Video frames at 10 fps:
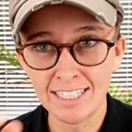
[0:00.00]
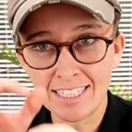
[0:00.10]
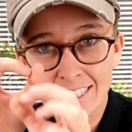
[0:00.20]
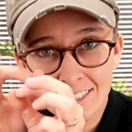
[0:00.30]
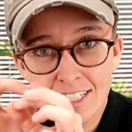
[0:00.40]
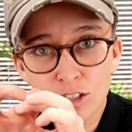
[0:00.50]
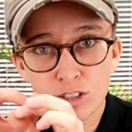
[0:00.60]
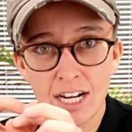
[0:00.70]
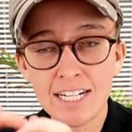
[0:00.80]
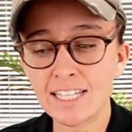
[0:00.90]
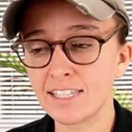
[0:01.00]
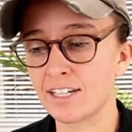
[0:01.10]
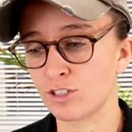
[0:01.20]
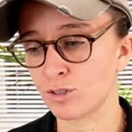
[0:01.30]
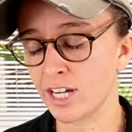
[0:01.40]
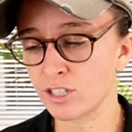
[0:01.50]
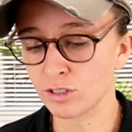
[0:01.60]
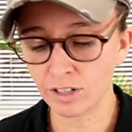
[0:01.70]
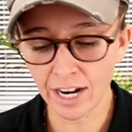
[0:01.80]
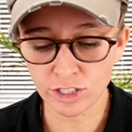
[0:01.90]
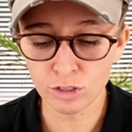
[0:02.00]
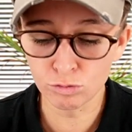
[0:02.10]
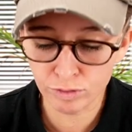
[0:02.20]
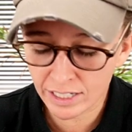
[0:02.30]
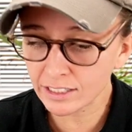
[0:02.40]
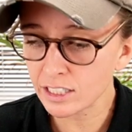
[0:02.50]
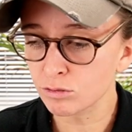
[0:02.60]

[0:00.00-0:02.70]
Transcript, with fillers: These little tiny things, okay? So they're actually really,